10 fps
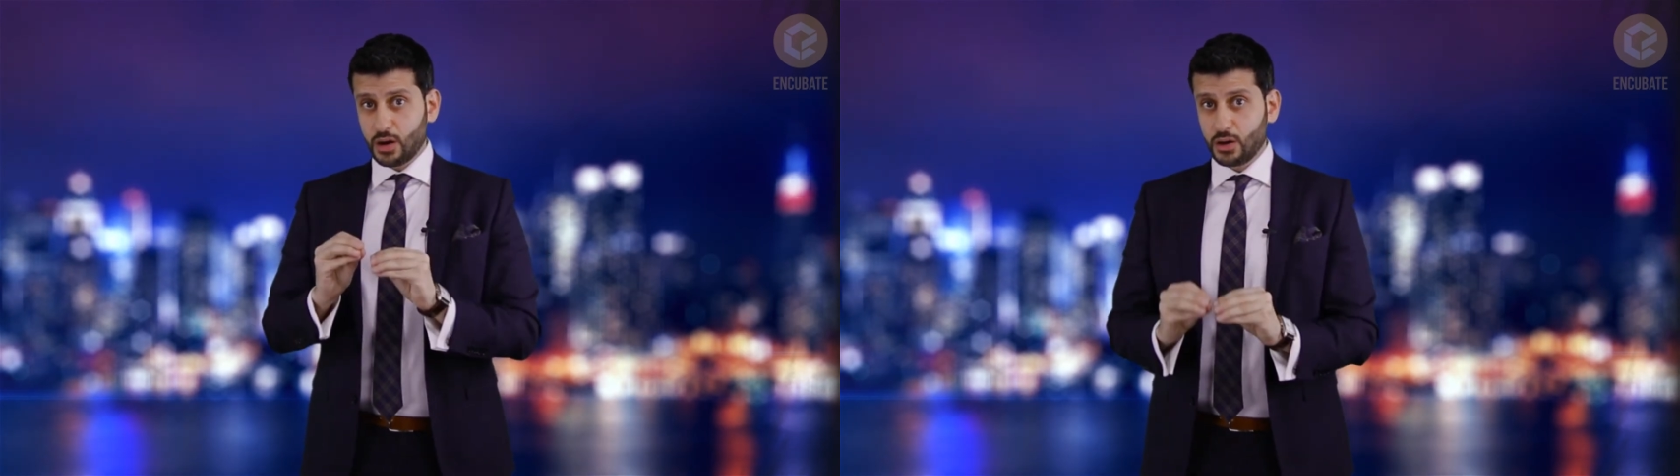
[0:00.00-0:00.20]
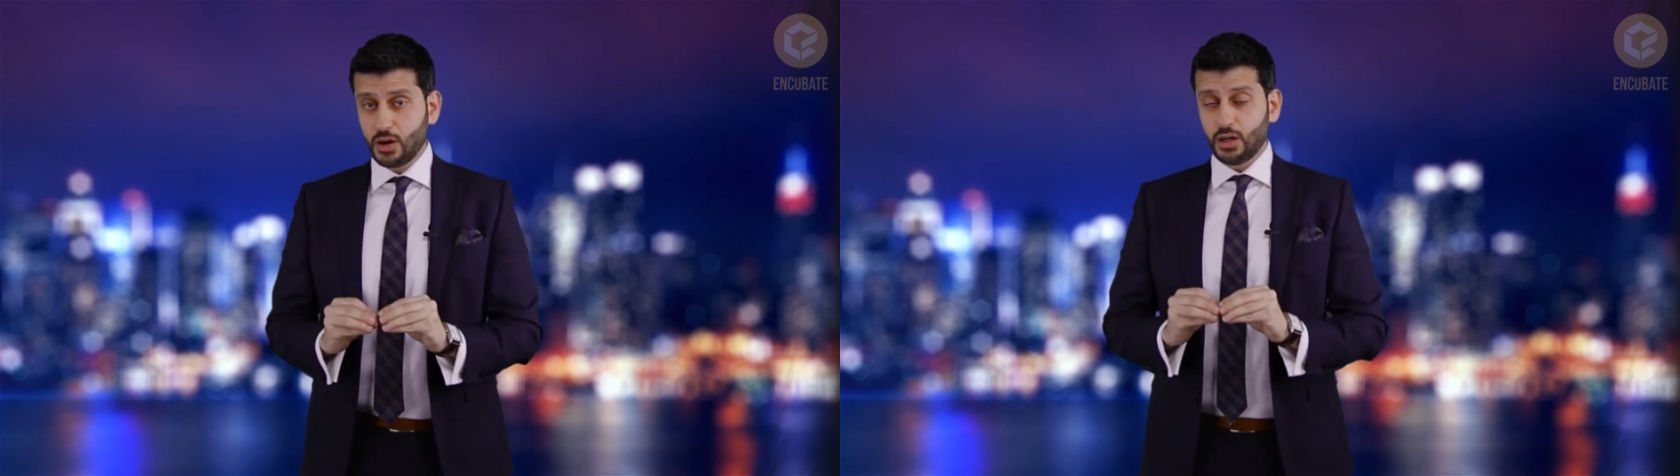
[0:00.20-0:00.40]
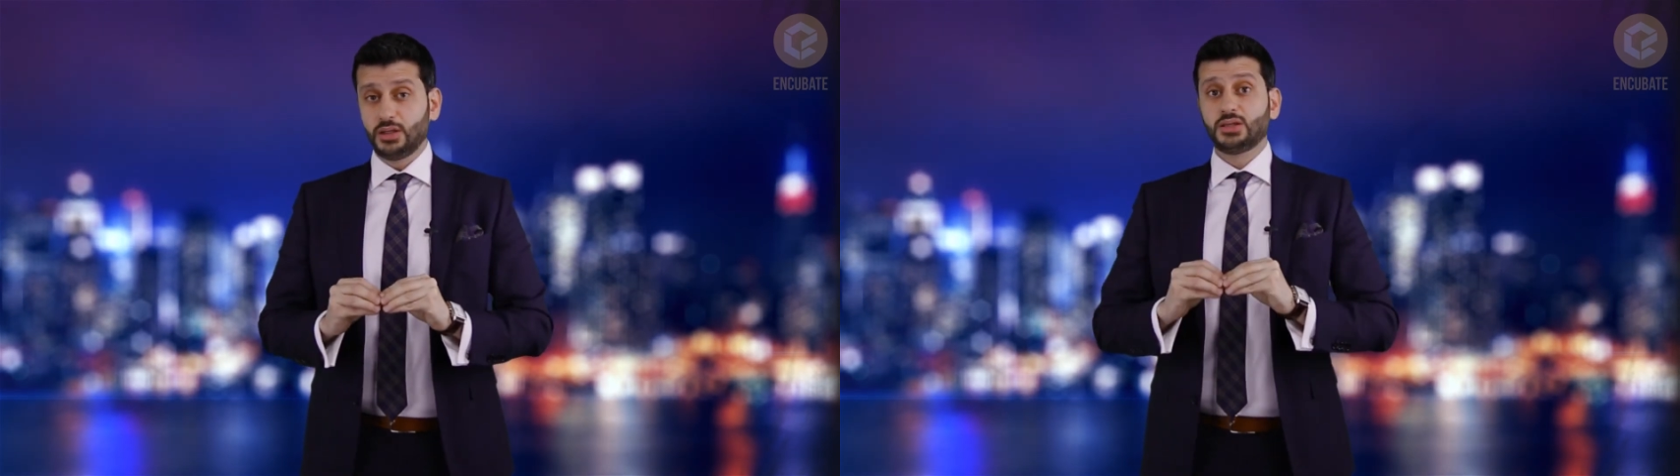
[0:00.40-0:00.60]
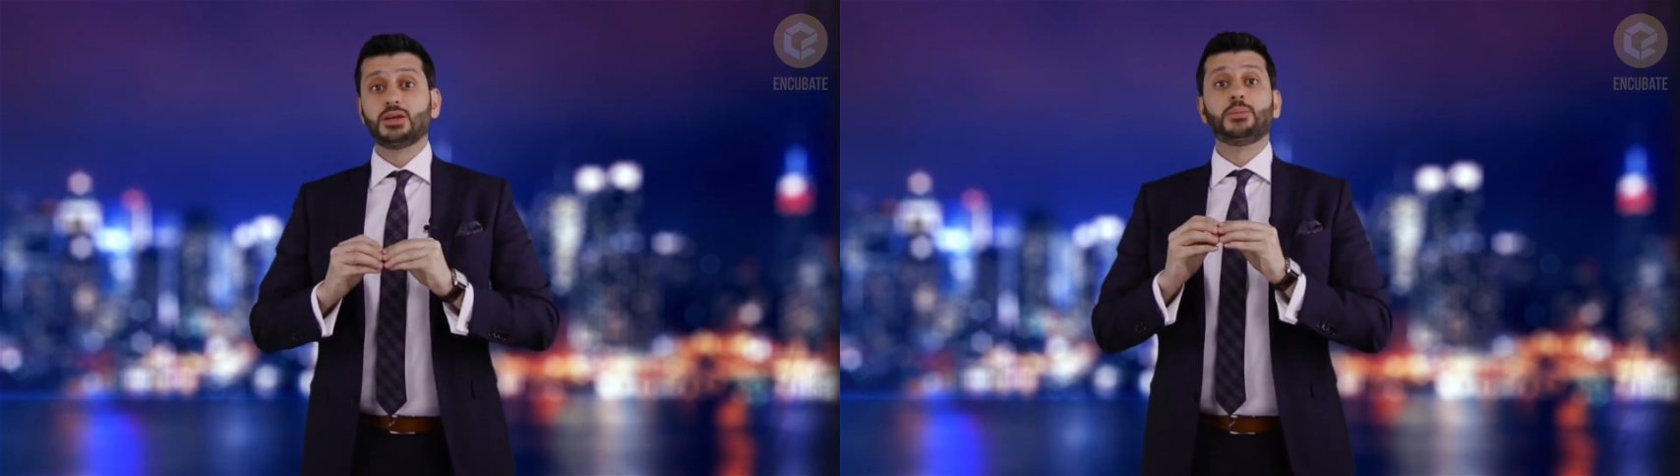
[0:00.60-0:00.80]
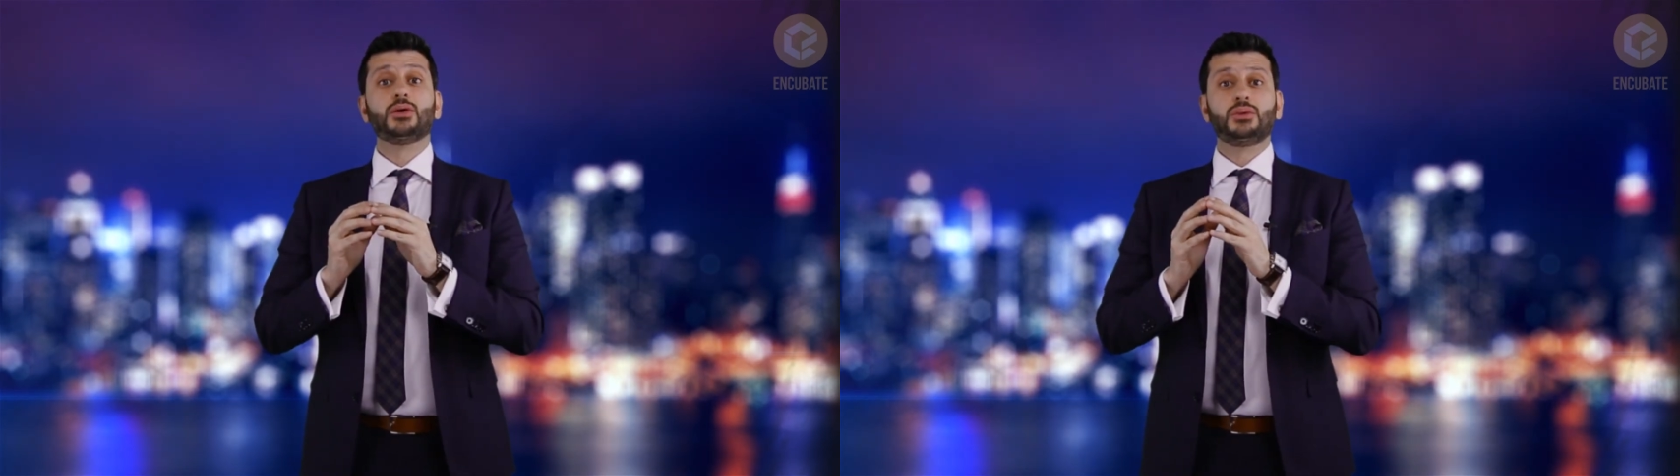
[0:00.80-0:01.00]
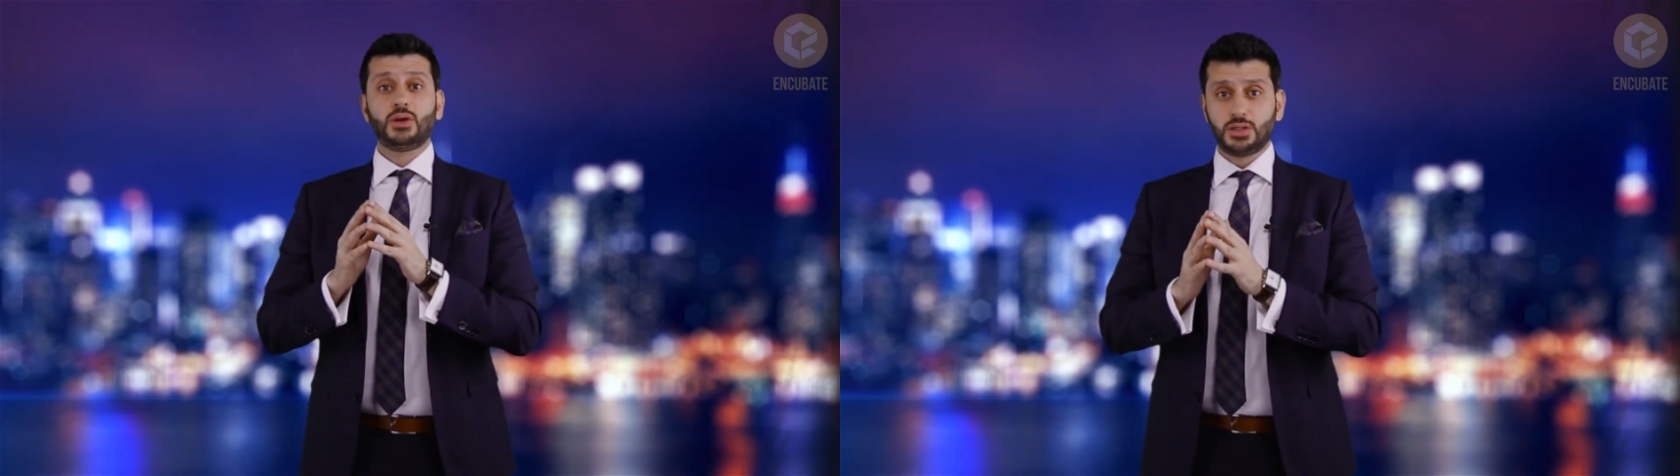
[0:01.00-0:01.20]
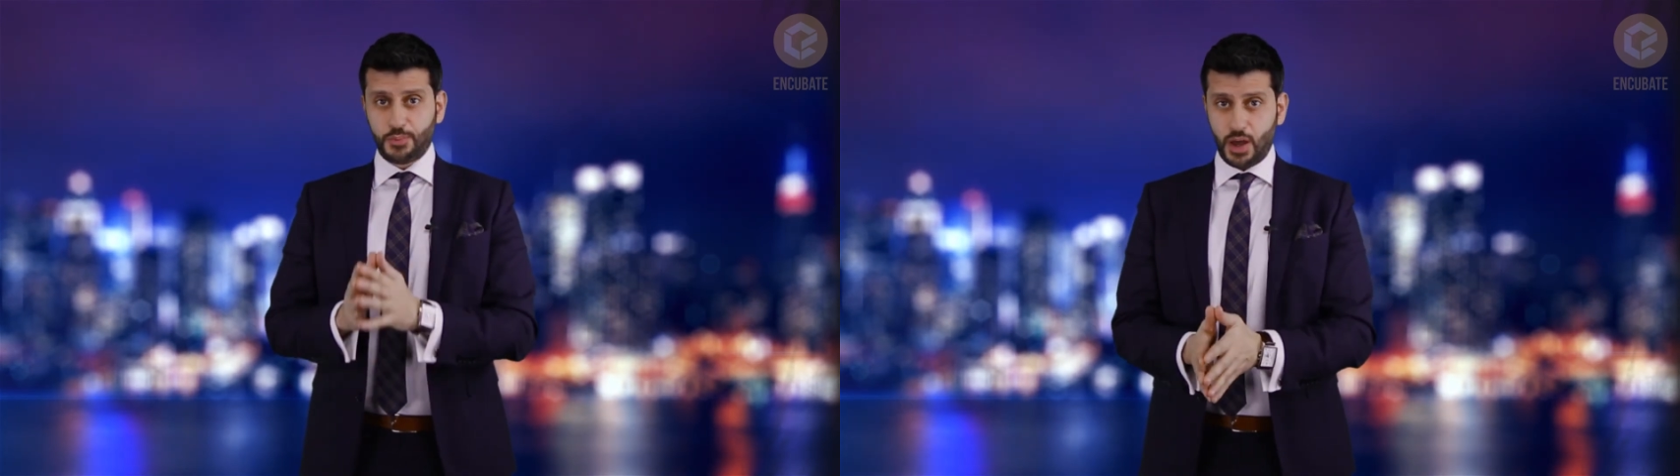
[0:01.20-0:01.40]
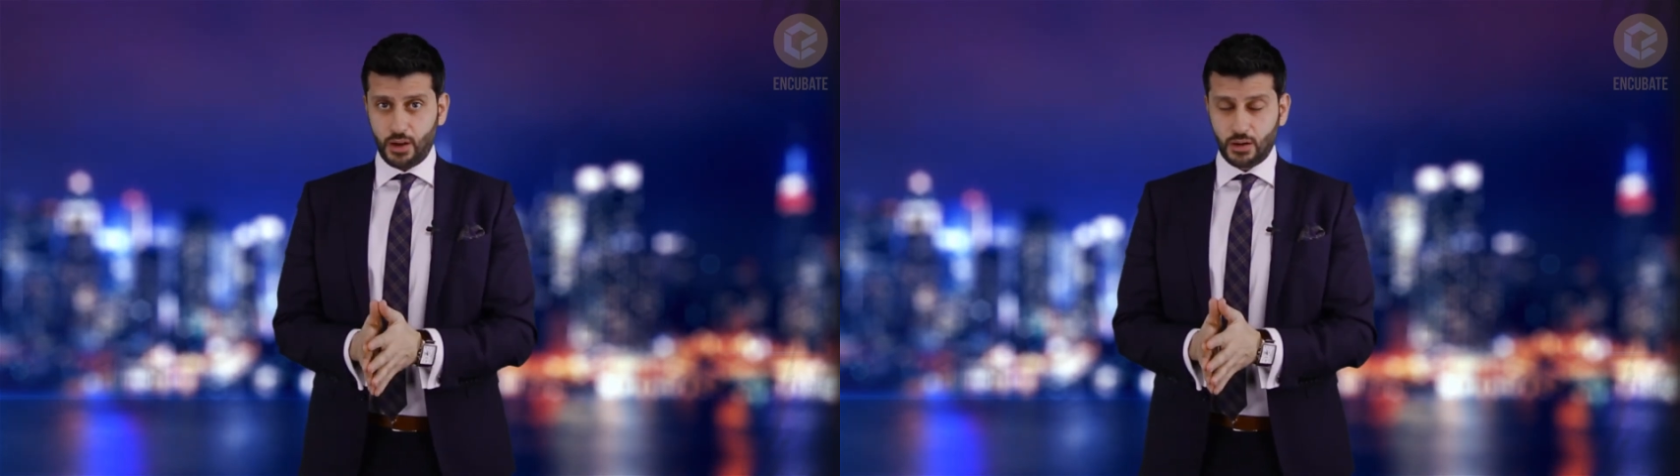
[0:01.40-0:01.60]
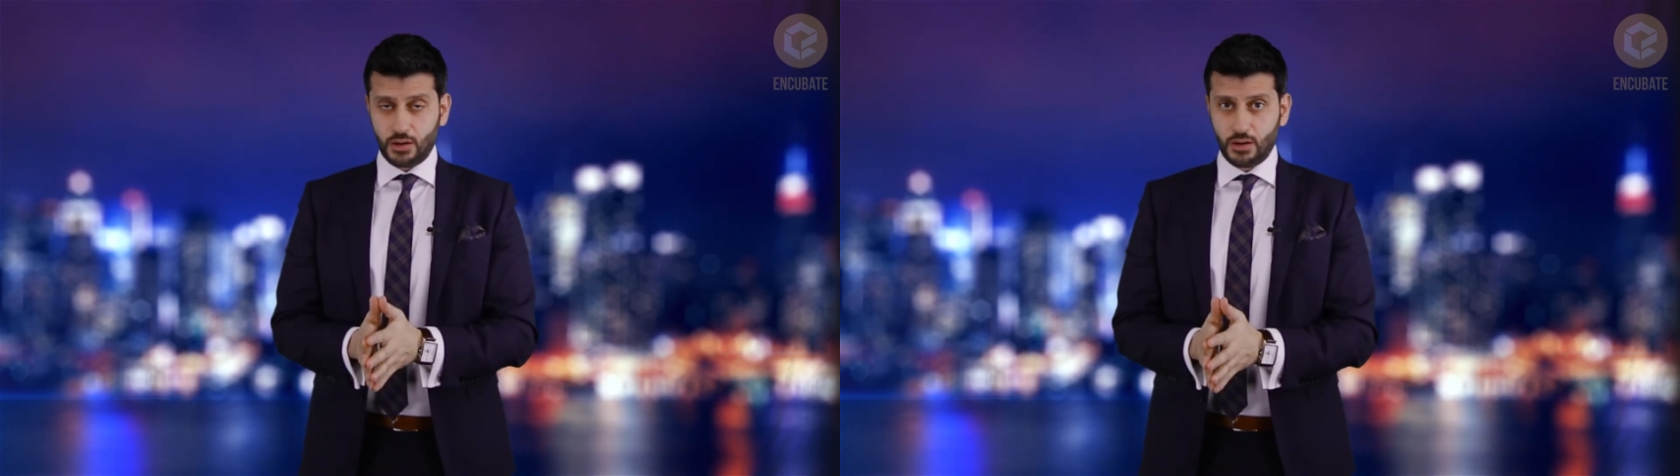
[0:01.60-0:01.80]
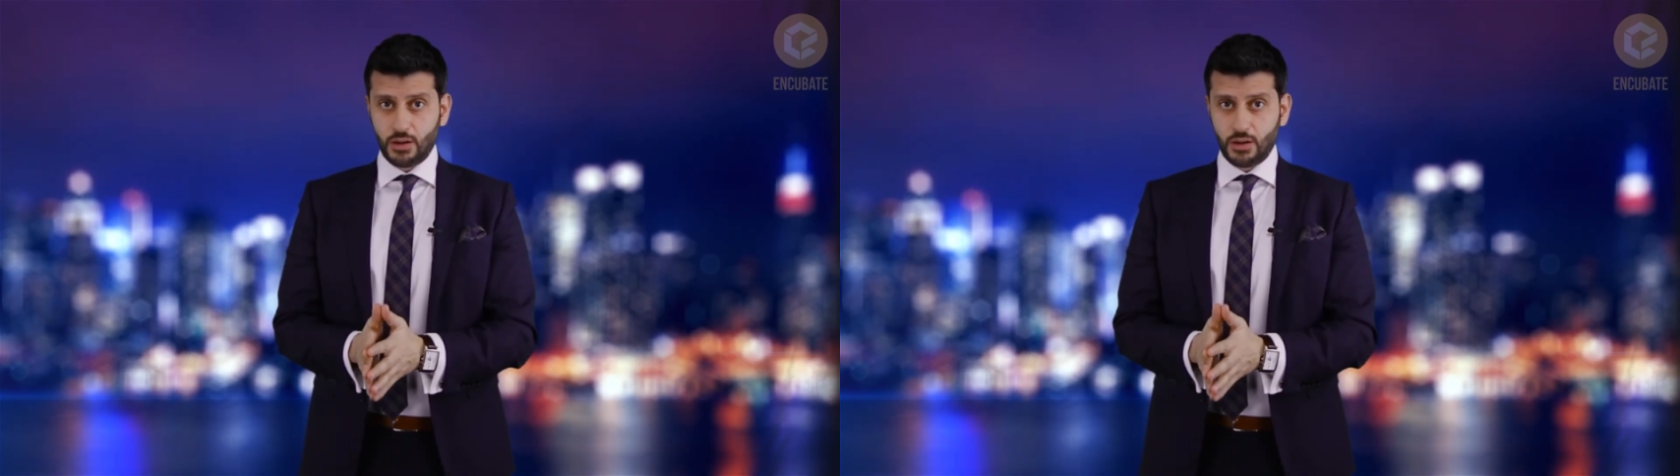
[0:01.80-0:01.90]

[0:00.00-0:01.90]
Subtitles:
card that's about to expire,